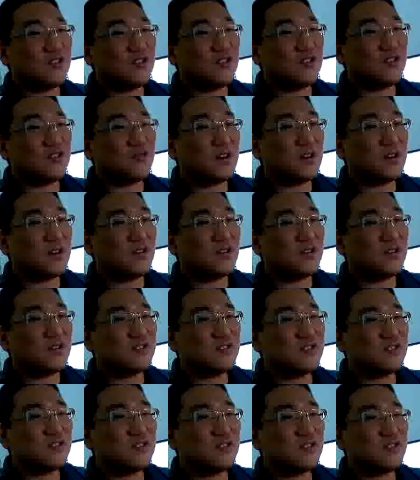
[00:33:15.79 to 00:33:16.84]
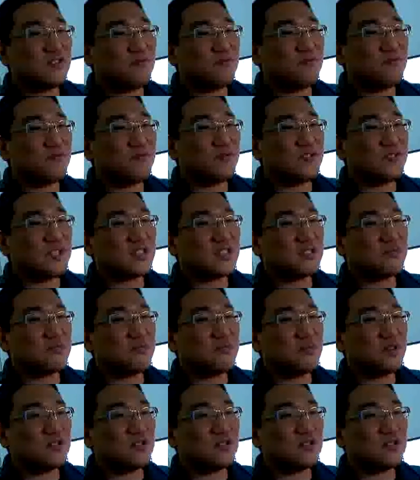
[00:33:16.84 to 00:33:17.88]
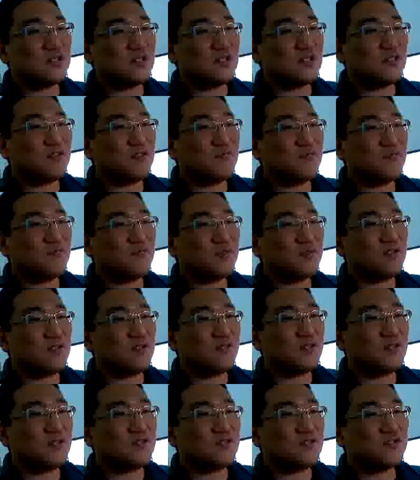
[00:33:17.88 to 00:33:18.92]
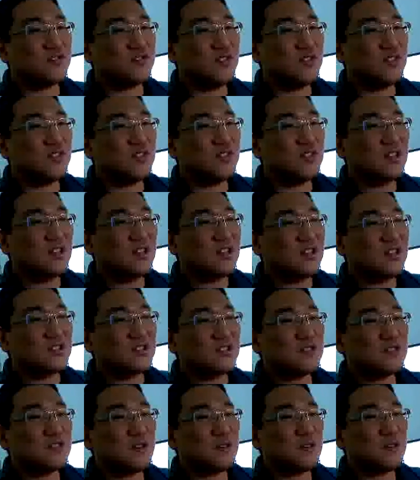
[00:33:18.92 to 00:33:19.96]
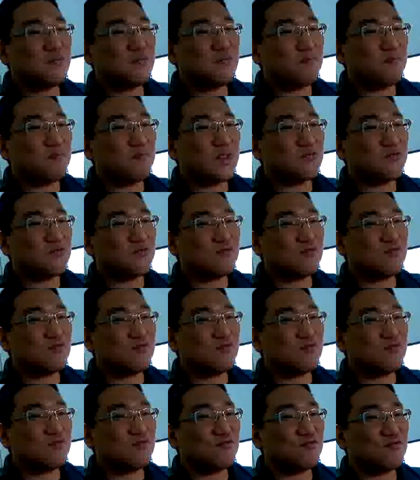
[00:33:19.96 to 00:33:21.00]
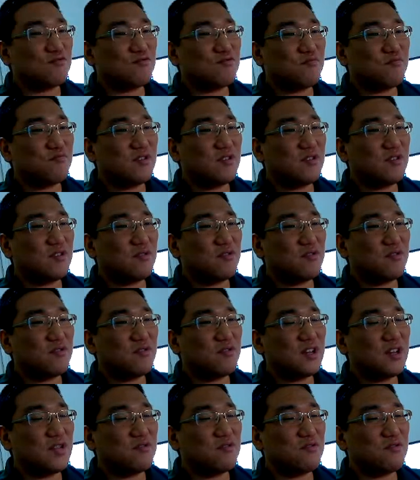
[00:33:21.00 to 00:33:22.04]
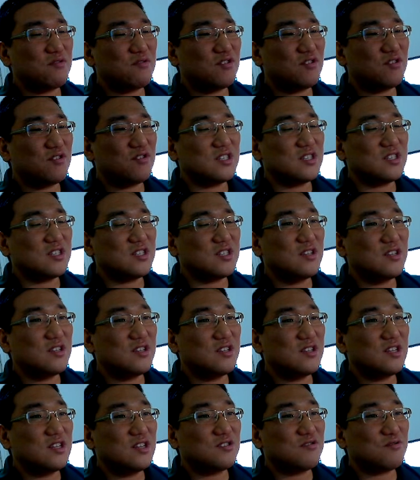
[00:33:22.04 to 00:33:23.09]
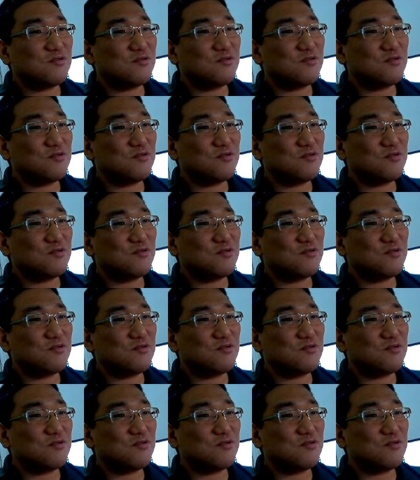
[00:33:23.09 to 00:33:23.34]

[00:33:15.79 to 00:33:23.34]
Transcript: trials 6 months version. So I'm able to play with all this. So that